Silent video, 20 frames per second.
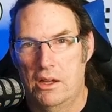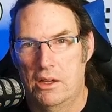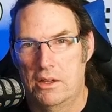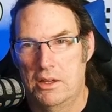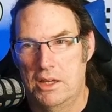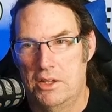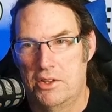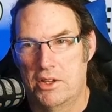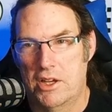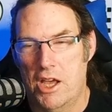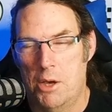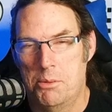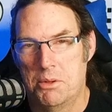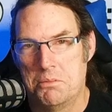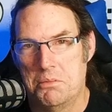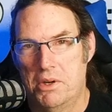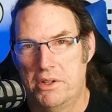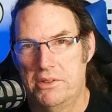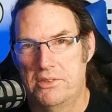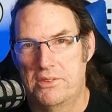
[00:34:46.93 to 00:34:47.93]
in the coming
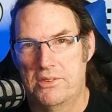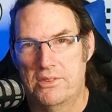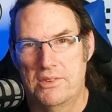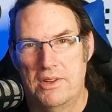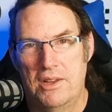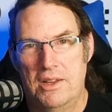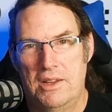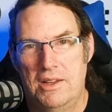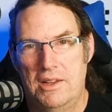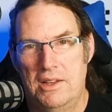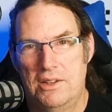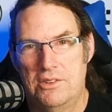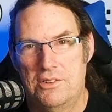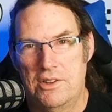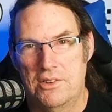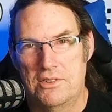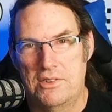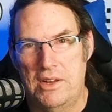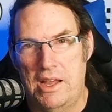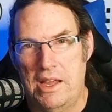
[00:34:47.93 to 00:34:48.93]
months,
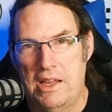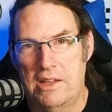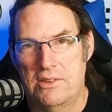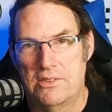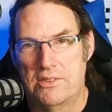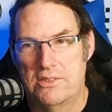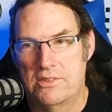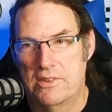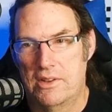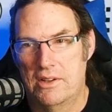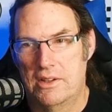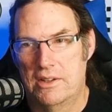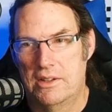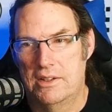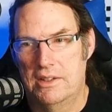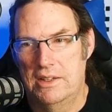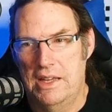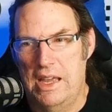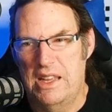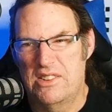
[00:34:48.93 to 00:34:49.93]
just as
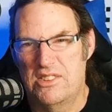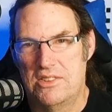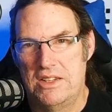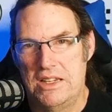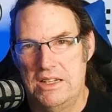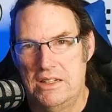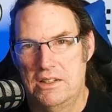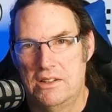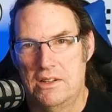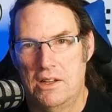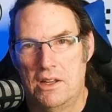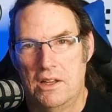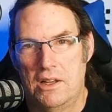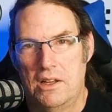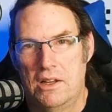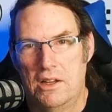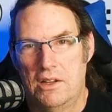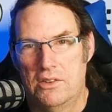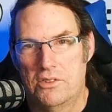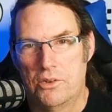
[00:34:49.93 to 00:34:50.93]
needed.
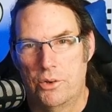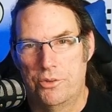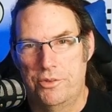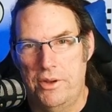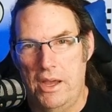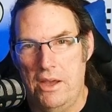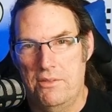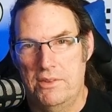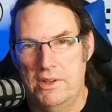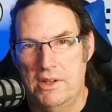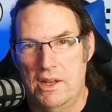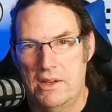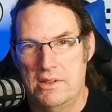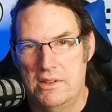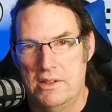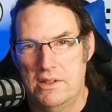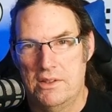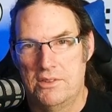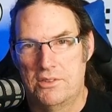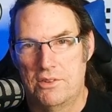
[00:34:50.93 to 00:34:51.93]
So if you have any
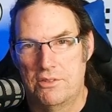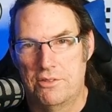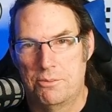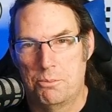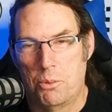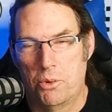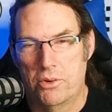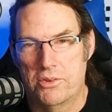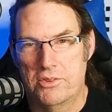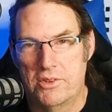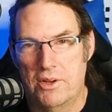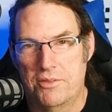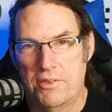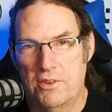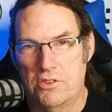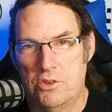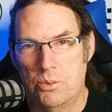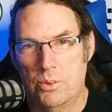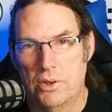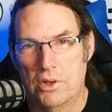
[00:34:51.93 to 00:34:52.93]
ideas of more stuff
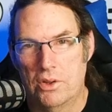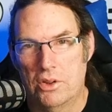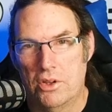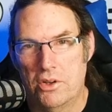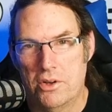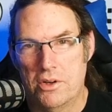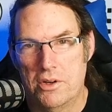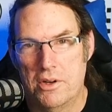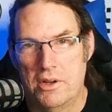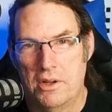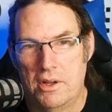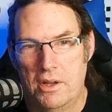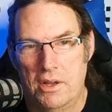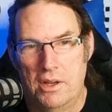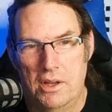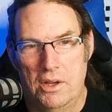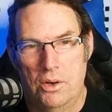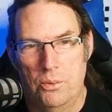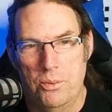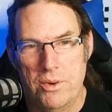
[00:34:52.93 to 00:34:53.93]
that you want to learn,
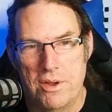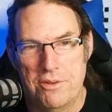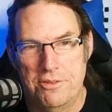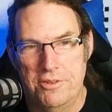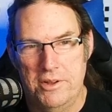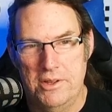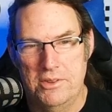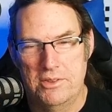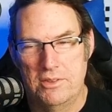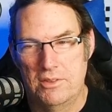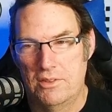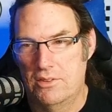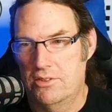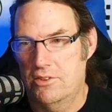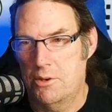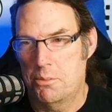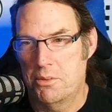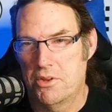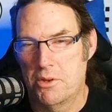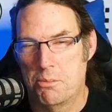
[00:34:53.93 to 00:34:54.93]
we have hit
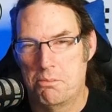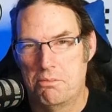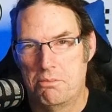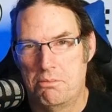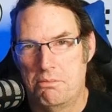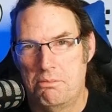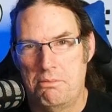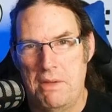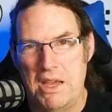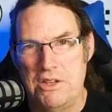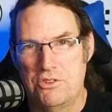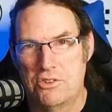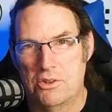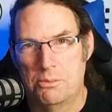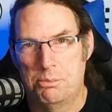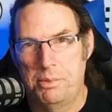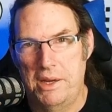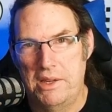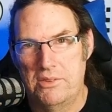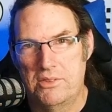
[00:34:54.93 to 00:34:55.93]
some of the major
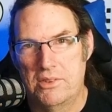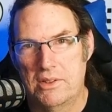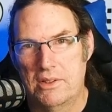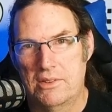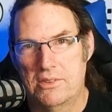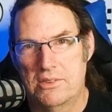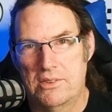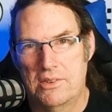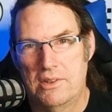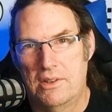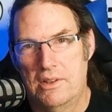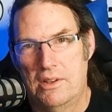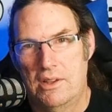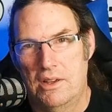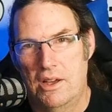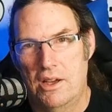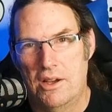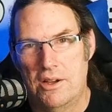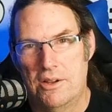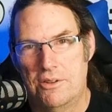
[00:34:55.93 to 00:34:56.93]
basics
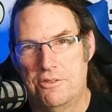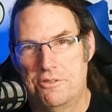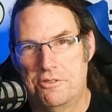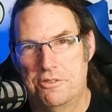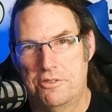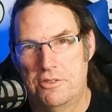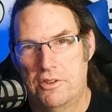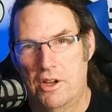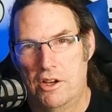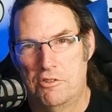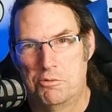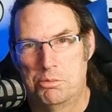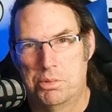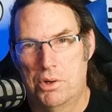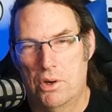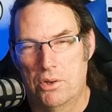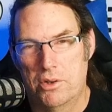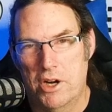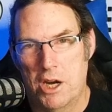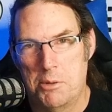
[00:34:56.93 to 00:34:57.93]
of
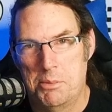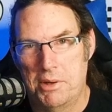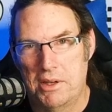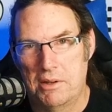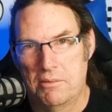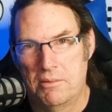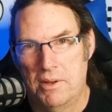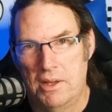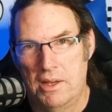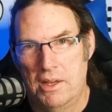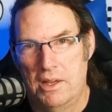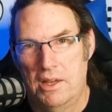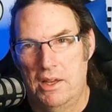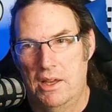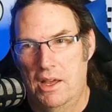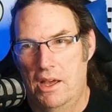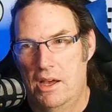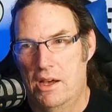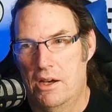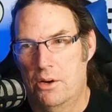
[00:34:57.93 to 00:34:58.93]
programming.
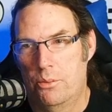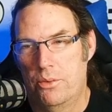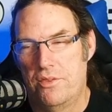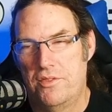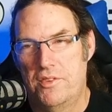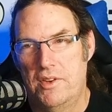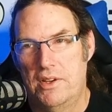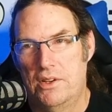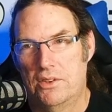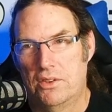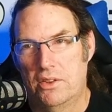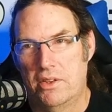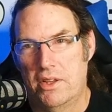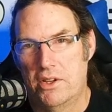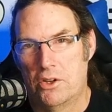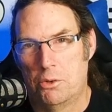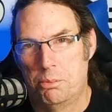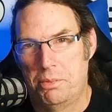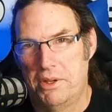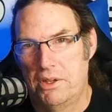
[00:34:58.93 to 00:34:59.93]
We did a
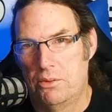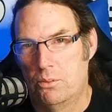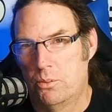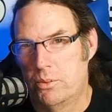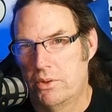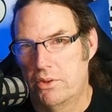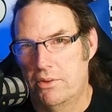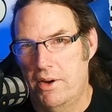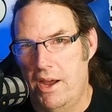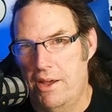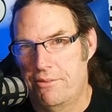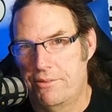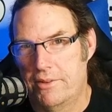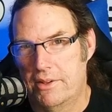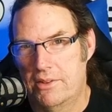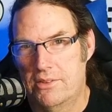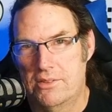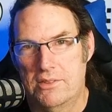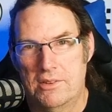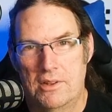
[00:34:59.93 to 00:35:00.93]
little bit with
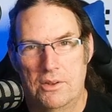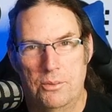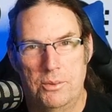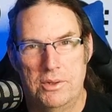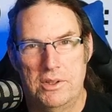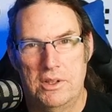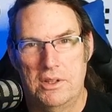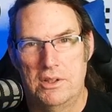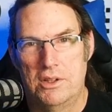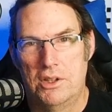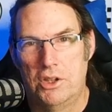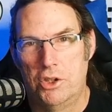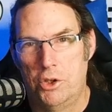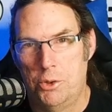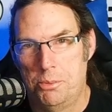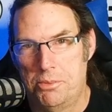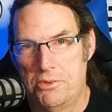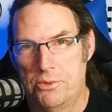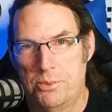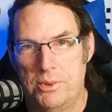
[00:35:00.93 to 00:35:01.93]
graphics. We did
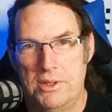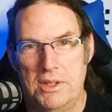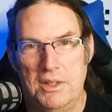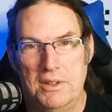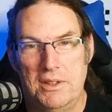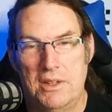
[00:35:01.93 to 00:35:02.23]
loops. We did